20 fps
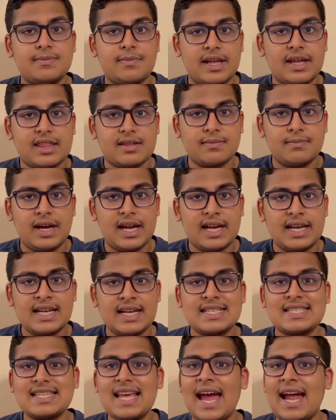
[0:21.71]

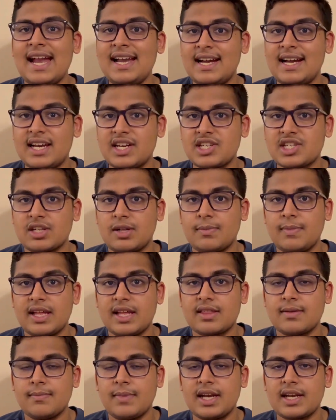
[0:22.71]
Mathematics and Additional
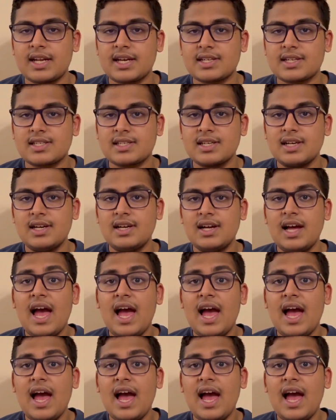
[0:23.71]
Mathematics.